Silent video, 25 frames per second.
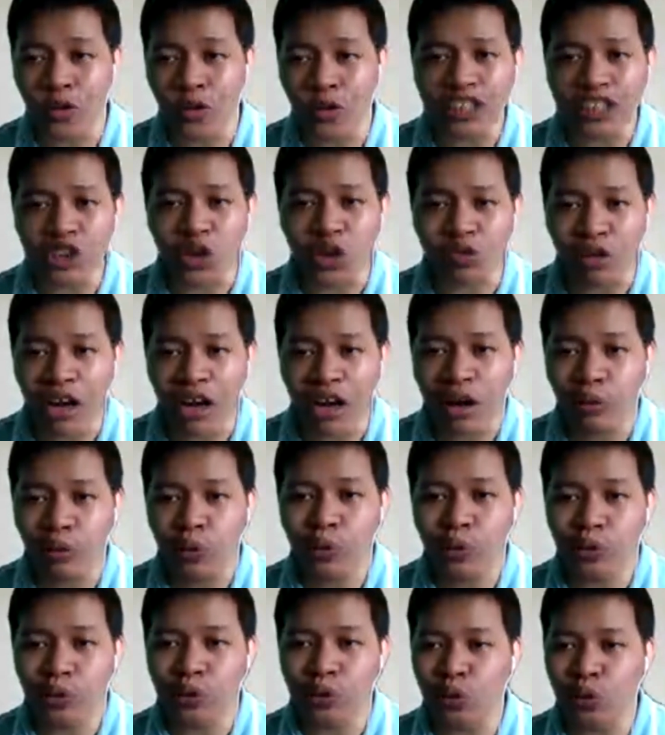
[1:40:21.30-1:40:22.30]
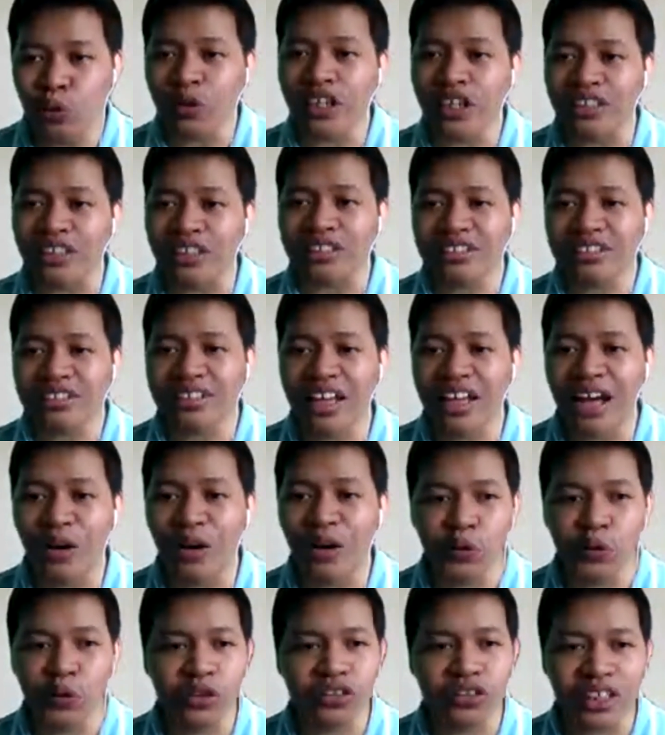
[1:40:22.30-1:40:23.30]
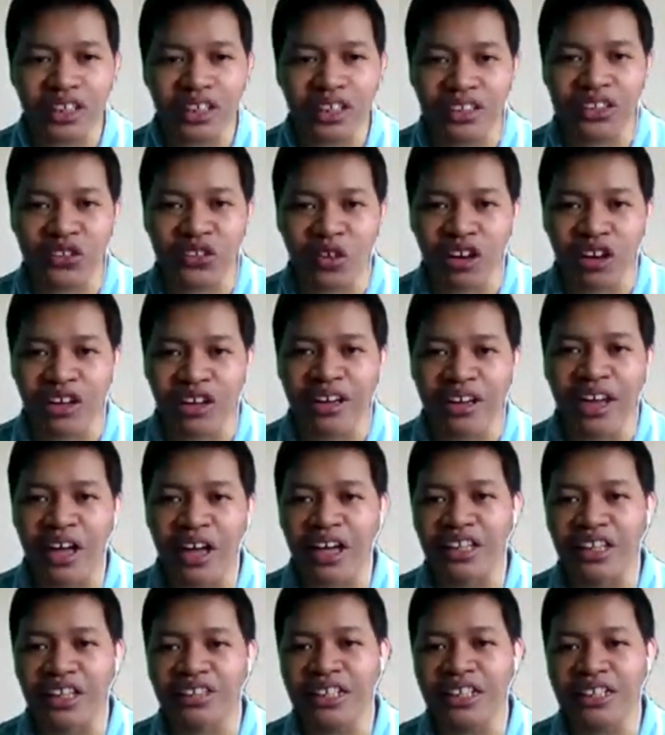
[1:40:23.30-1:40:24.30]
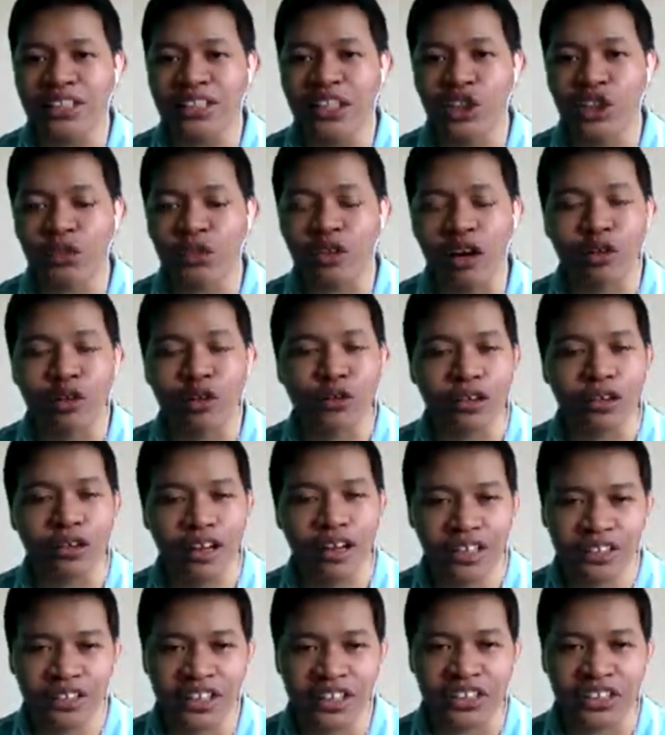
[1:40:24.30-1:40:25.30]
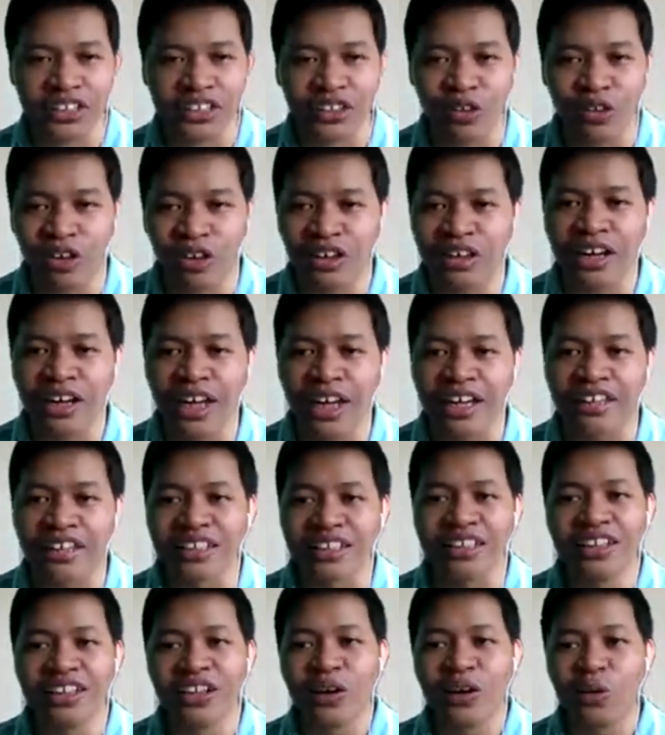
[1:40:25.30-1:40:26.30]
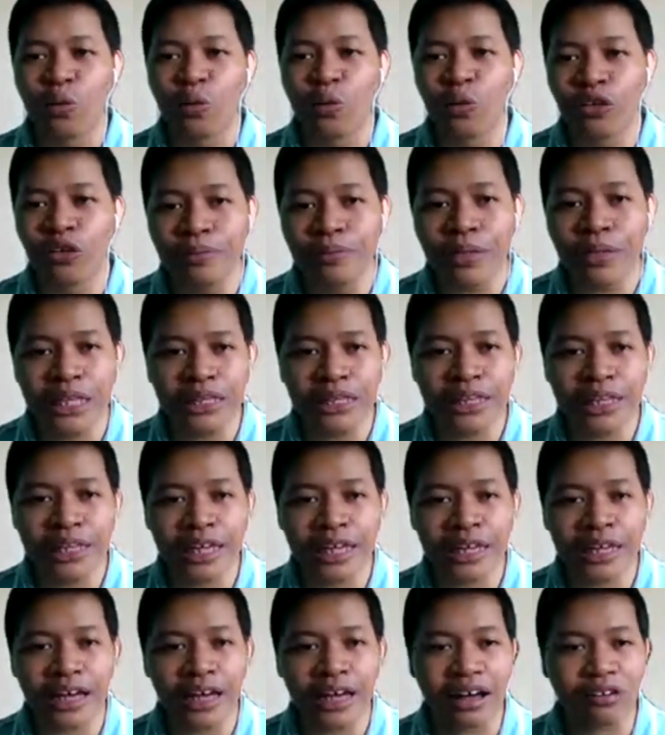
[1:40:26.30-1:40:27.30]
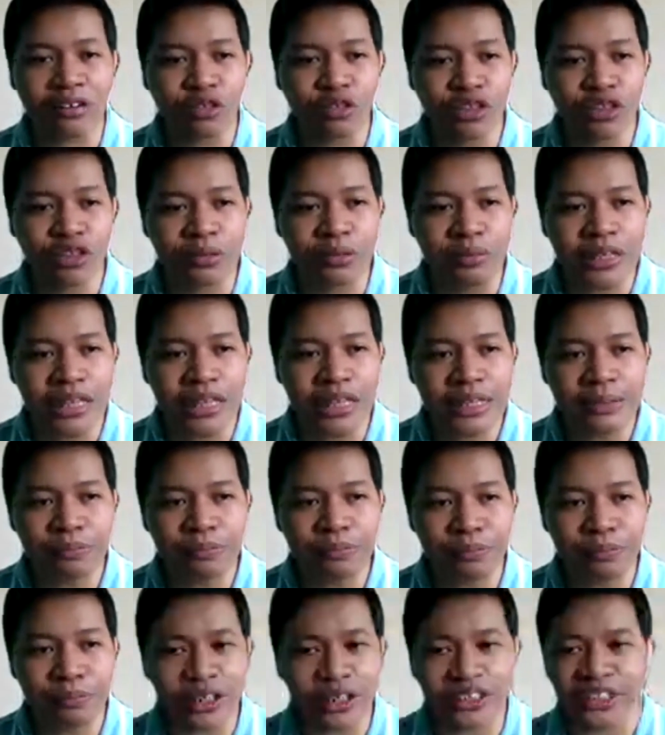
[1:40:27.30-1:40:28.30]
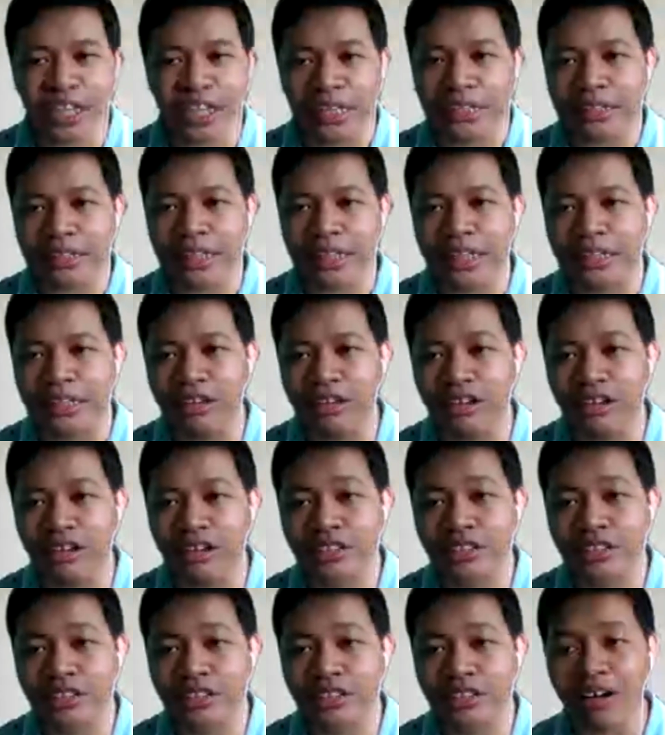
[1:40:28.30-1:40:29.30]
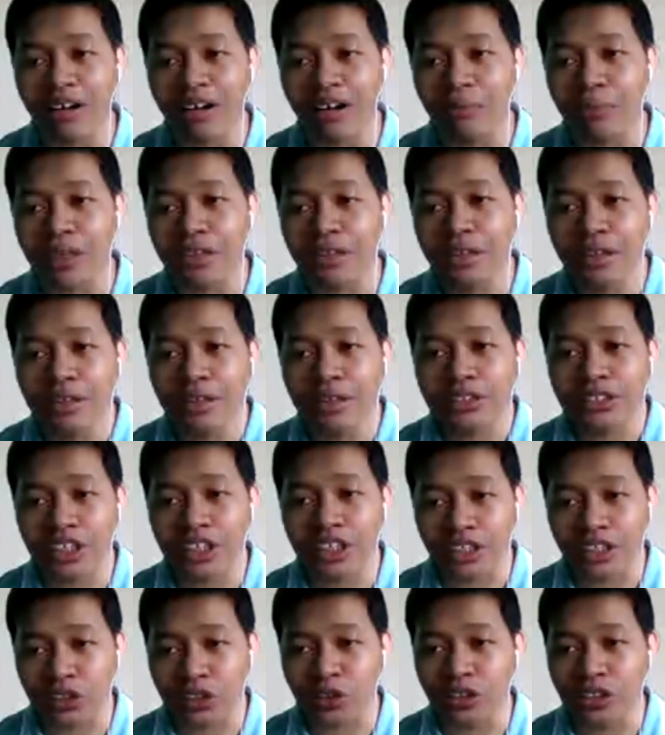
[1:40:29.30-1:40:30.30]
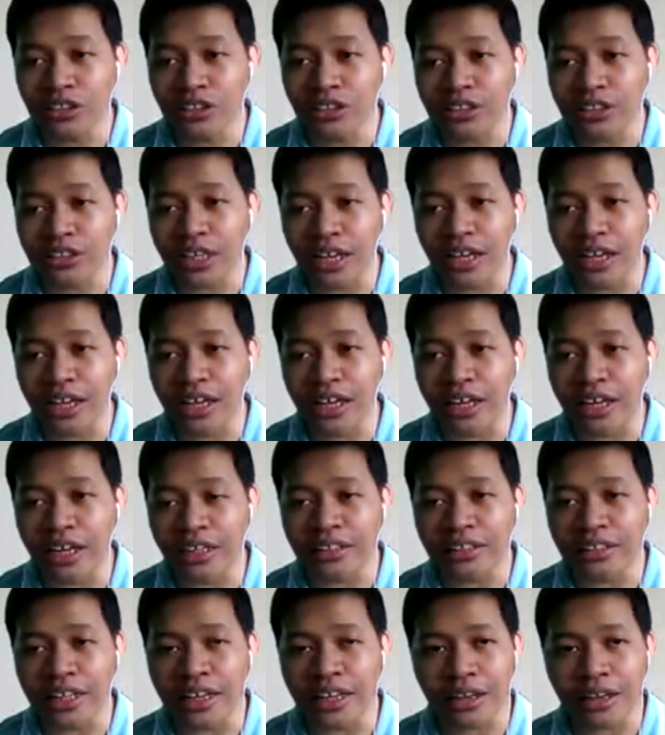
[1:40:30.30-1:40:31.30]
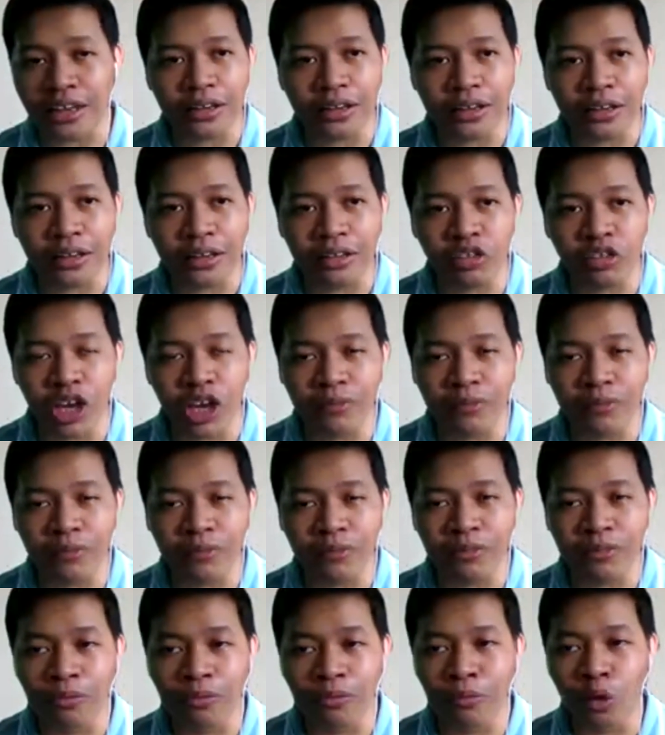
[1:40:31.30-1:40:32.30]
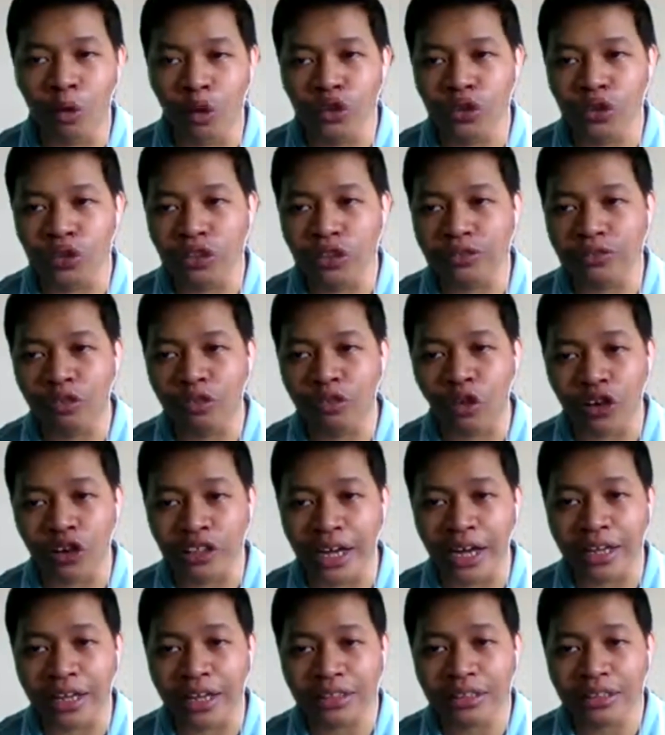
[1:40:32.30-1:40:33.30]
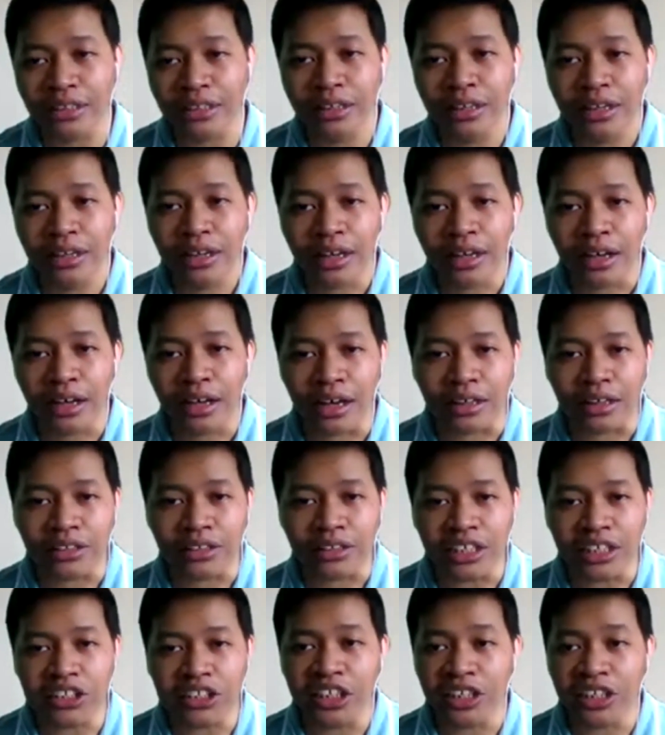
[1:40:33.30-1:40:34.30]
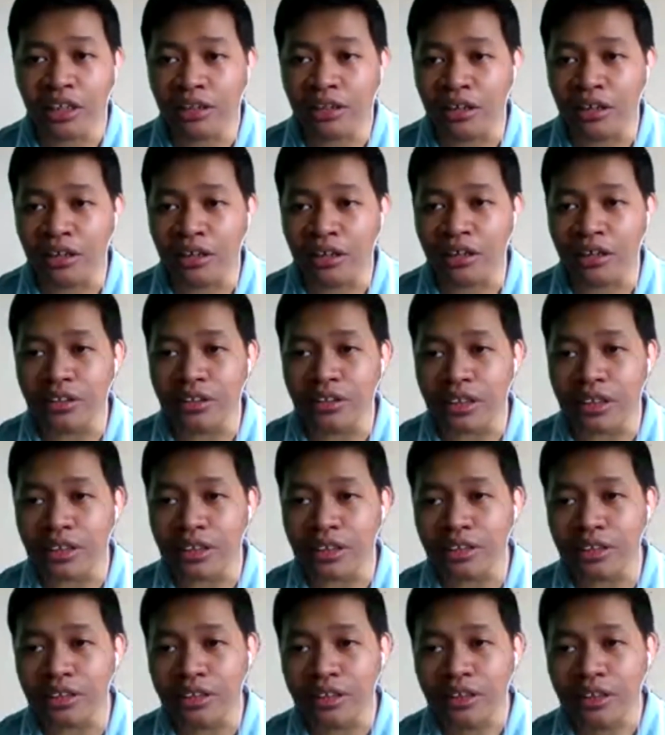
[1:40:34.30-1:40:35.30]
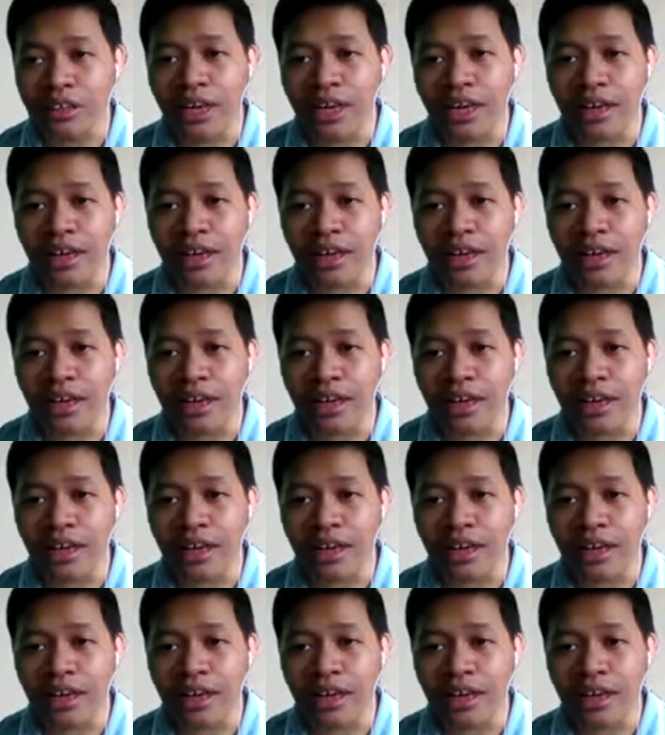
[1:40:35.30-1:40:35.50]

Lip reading: details of how to do it, how to teach online, details of how to assess online would be presented on the coming sessions. I think we have a module for that, teaching and learning